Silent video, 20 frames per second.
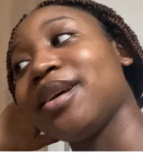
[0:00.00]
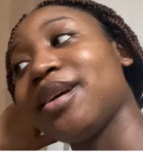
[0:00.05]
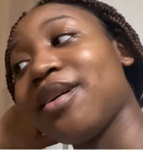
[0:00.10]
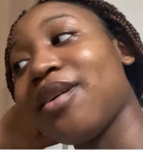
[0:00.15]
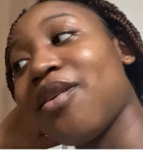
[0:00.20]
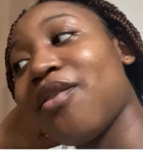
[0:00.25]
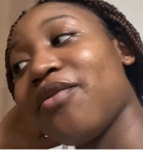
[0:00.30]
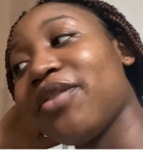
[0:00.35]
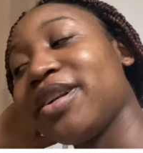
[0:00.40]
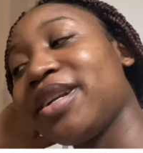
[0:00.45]

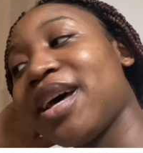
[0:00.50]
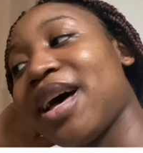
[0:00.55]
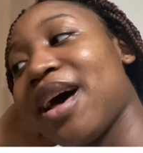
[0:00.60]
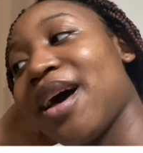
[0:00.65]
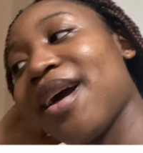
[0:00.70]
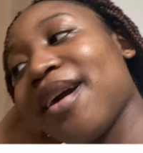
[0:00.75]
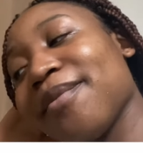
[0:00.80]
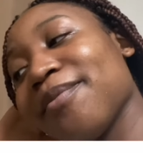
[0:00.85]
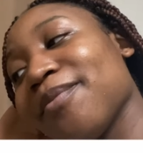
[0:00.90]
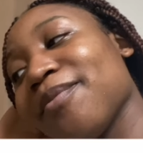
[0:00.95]
over
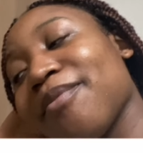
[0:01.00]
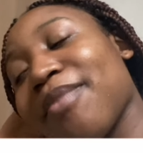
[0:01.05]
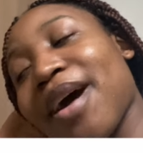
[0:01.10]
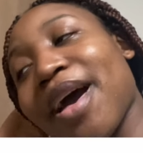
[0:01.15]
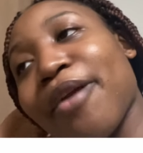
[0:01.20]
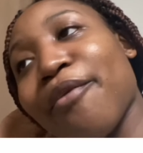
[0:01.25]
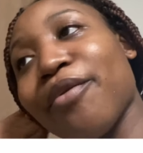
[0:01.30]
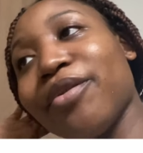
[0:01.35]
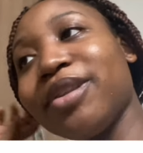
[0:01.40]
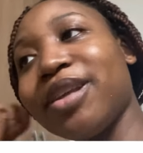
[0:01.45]
time, but
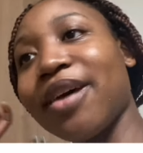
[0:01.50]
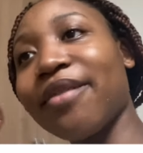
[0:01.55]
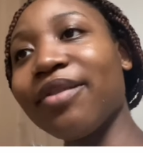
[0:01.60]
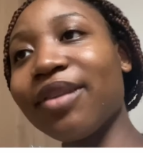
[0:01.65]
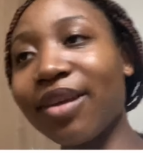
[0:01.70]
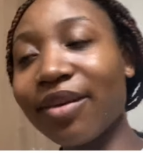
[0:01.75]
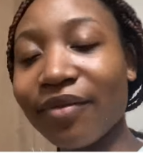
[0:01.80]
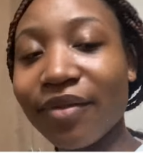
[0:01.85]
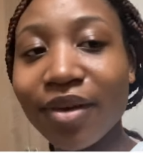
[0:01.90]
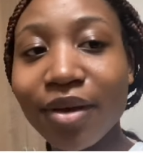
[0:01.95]
I will
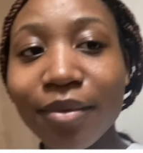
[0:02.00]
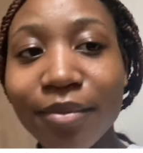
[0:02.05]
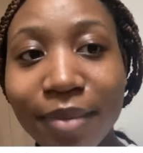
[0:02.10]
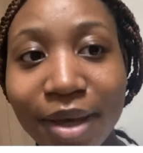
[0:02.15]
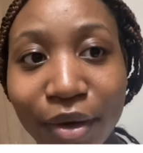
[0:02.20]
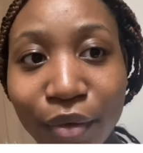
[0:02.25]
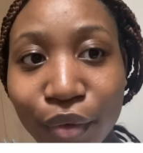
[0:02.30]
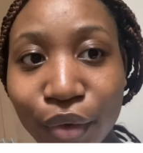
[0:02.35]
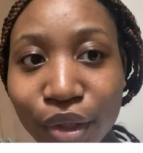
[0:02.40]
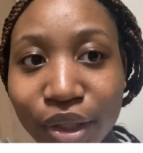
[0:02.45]
definitely film my
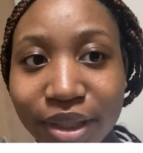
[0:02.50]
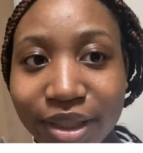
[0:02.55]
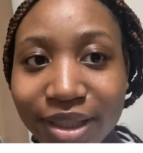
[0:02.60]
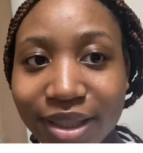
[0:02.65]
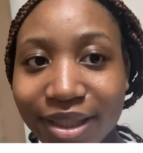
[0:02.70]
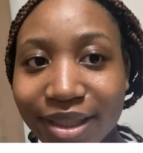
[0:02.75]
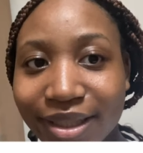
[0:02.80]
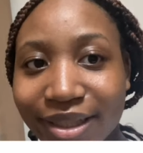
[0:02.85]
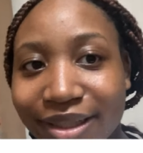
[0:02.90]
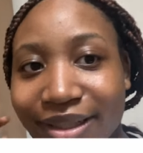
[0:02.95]

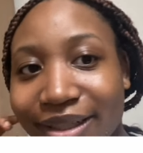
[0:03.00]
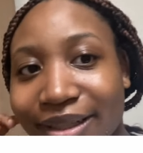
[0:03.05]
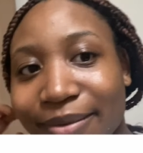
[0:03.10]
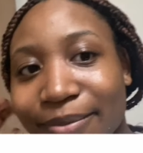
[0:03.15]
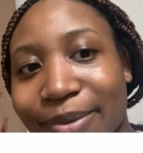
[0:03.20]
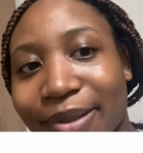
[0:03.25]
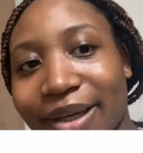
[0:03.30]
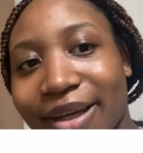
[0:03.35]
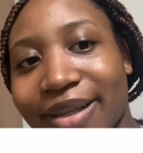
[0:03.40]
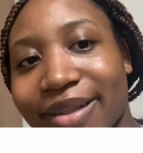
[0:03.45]
quarantine
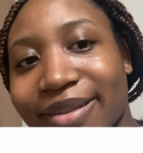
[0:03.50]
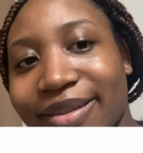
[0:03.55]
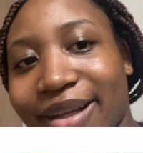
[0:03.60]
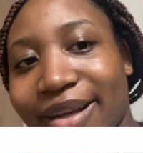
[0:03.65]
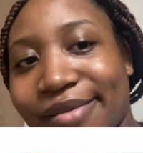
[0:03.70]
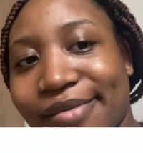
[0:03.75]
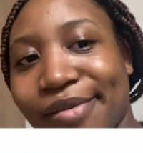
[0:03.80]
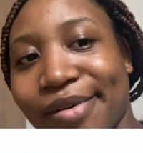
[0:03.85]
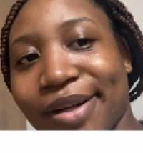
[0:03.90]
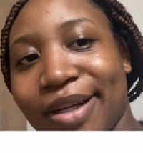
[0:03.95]
because I
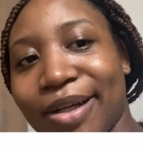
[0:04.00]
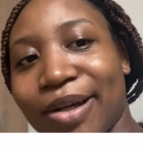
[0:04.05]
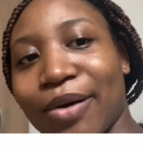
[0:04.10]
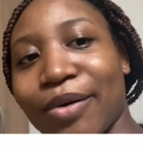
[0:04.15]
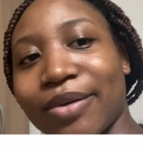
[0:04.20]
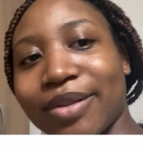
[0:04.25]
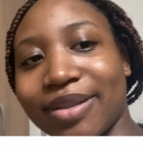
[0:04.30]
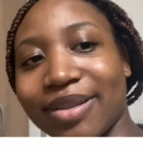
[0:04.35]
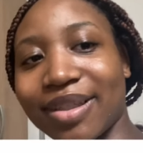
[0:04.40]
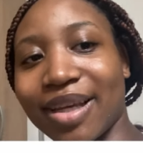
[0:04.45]
don't want to go
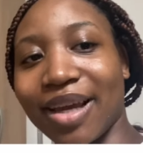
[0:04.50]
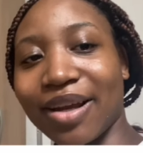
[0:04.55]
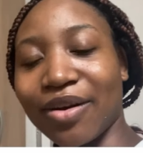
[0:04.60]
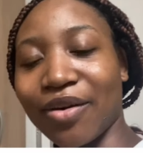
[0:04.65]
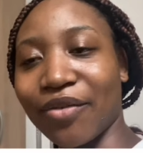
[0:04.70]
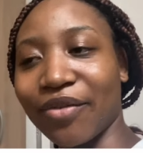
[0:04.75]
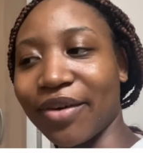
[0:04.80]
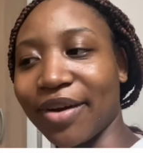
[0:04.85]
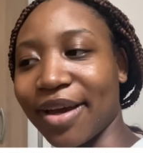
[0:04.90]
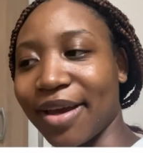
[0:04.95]
insane
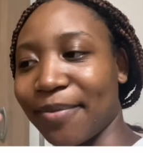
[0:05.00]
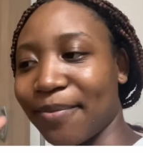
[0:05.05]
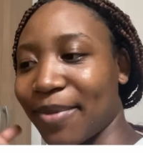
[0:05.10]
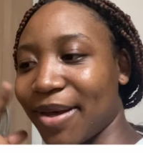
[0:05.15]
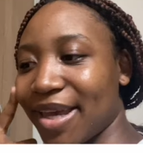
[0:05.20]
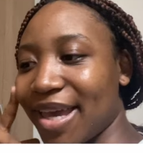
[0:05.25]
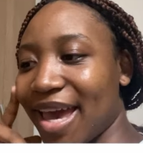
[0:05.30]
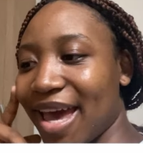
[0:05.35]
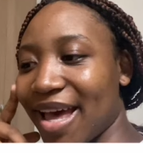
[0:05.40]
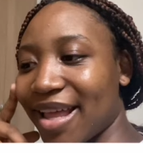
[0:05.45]
over it.
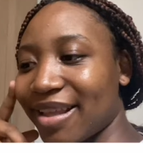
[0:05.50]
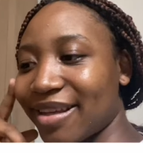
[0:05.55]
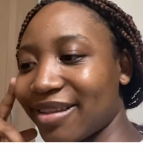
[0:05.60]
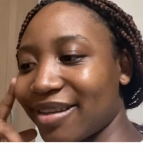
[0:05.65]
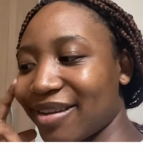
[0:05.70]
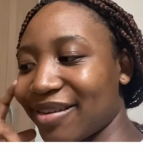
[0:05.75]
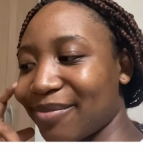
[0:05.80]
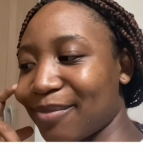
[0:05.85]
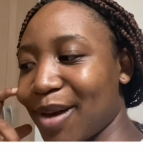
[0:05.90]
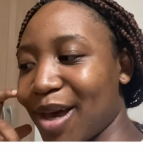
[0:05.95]
But yeah, this
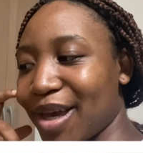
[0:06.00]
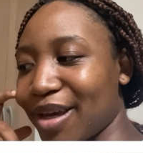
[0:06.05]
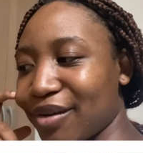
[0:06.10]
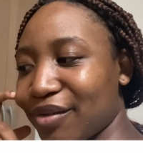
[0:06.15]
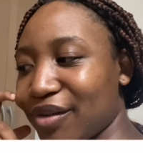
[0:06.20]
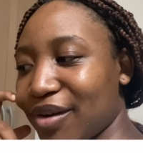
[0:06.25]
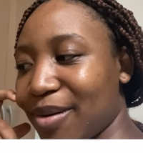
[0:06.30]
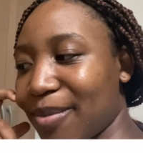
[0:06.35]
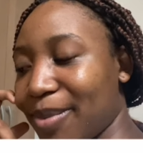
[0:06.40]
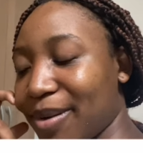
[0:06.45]
is my
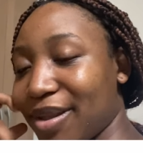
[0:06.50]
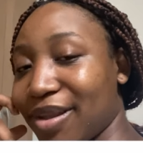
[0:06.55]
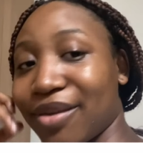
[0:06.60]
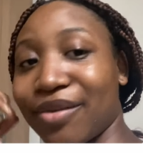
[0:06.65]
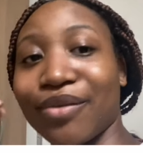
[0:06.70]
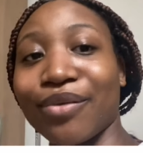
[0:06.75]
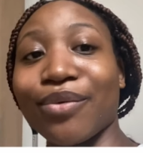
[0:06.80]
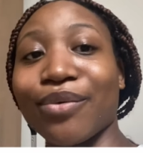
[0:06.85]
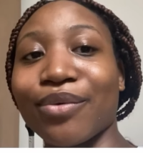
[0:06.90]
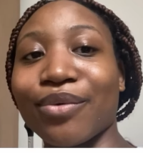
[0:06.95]
trip
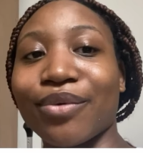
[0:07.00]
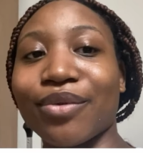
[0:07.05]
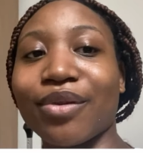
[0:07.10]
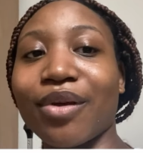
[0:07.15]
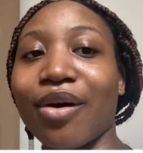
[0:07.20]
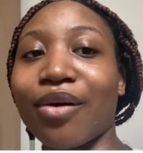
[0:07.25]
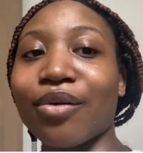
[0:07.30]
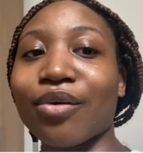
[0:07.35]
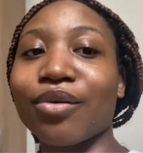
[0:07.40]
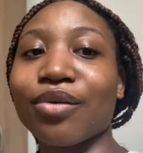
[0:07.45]
to
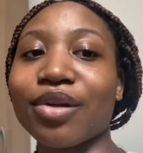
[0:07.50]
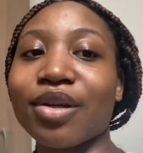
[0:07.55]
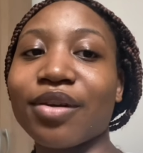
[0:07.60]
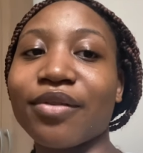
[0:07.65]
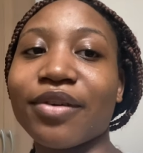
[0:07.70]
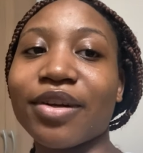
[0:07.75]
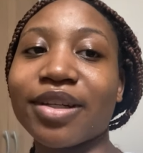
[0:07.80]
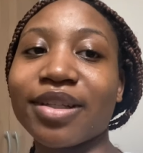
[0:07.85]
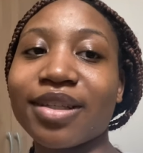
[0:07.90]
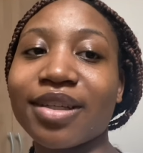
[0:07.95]
Dankook
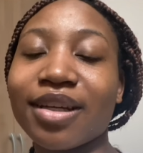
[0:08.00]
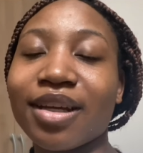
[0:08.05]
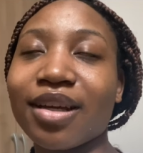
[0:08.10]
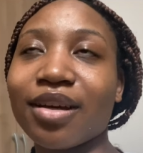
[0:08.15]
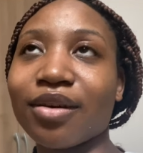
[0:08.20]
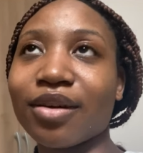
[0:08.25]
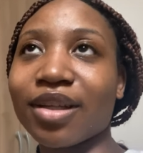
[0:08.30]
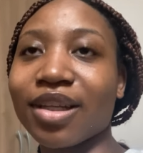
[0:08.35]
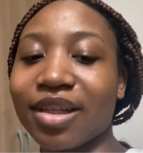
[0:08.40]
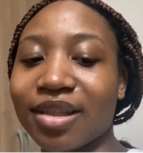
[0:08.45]
University,
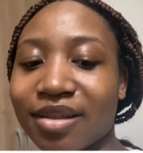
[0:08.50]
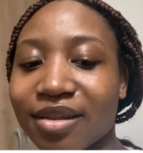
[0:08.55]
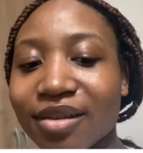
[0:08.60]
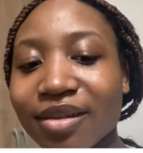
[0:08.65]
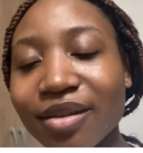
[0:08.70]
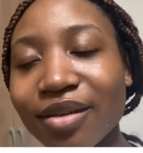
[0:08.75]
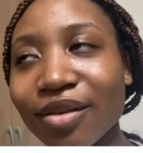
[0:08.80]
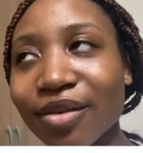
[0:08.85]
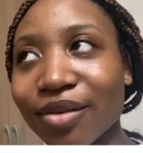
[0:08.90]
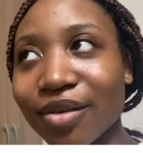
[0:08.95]
or at least
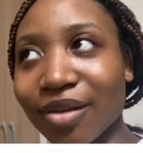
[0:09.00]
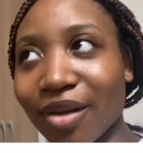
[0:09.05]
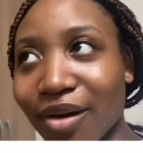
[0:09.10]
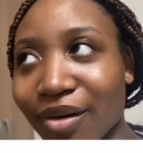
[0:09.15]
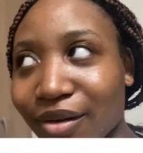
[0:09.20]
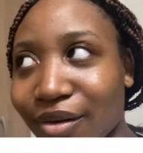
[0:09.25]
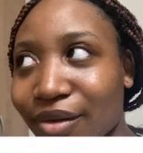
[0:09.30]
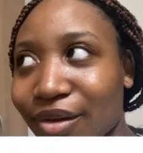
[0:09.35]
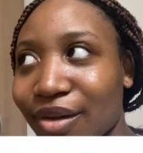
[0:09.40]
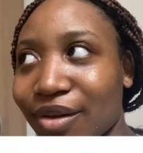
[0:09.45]
to
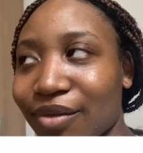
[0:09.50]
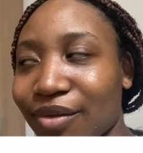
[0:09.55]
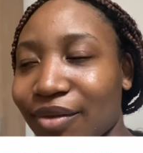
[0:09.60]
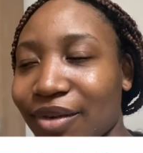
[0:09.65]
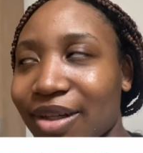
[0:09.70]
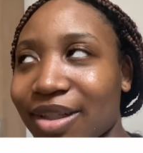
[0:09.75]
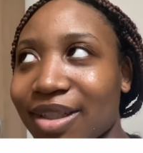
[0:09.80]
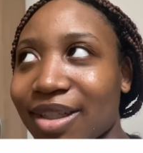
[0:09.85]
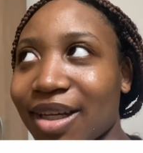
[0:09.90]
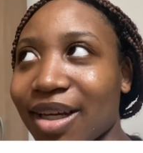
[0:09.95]
Dankook
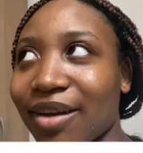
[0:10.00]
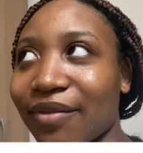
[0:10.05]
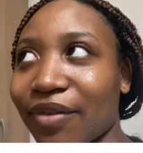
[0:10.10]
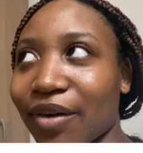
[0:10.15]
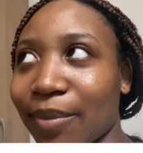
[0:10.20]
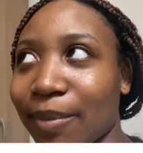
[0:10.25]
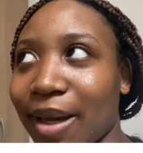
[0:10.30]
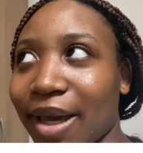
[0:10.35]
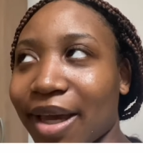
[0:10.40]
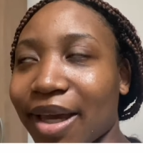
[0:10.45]
University
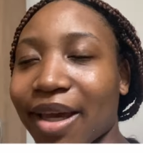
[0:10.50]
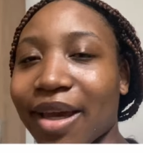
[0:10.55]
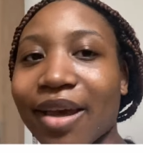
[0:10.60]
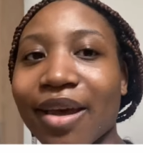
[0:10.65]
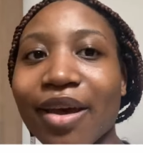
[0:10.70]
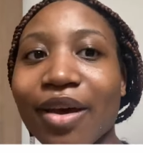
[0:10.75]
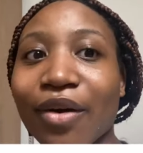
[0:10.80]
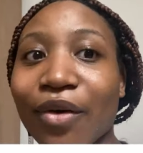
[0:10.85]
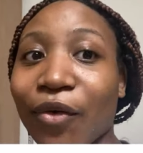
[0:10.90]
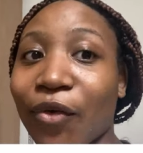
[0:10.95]
for my
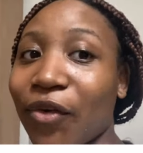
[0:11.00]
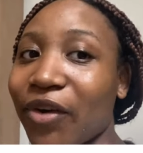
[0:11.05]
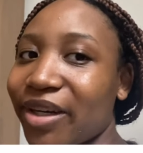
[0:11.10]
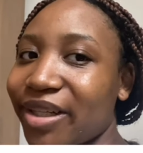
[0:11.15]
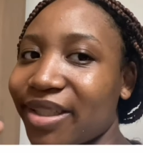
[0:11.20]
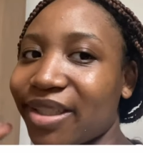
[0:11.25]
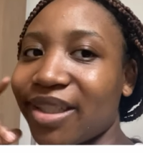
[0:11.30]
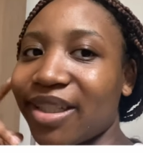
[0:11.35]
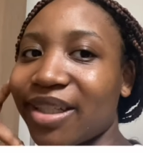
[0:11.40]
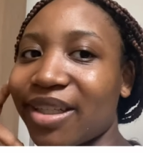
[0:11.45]

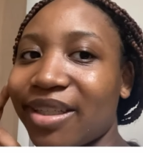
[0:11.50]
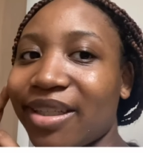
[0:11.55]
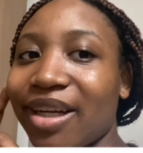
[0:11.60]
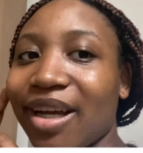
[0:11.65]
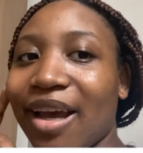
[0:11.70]
quarantine.